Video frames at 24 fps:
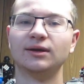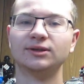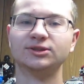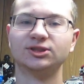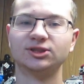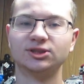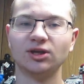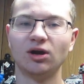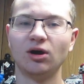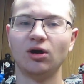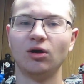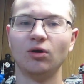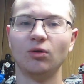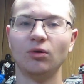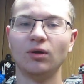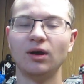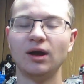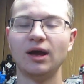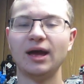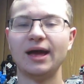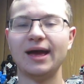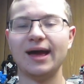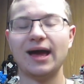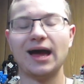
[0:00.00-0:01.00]
So
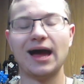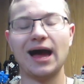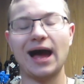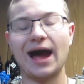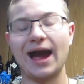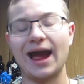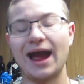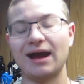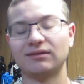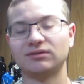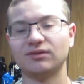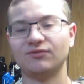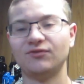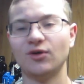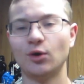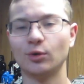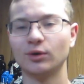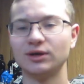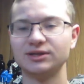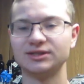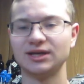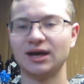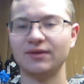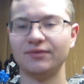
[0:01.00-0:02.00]
I had to
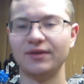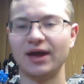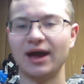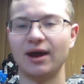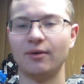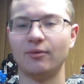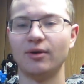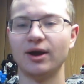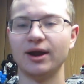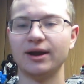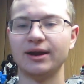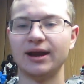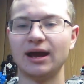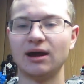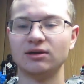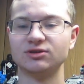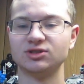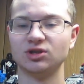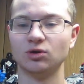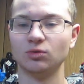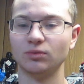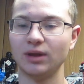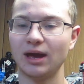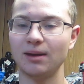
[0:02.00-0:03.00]
focus on that right now.
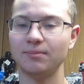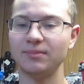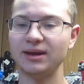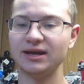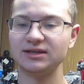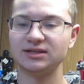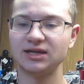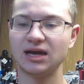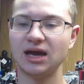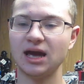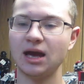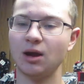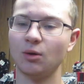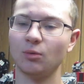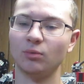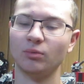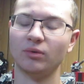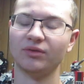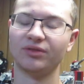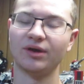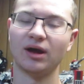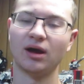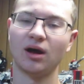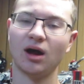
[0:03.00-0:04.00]
So that means
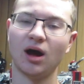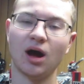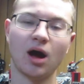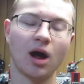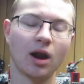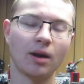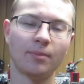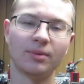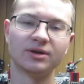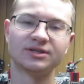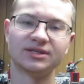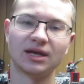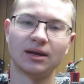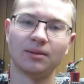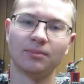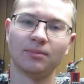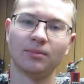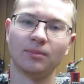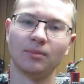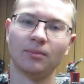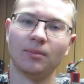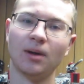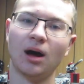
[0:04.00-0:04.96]
with 100%,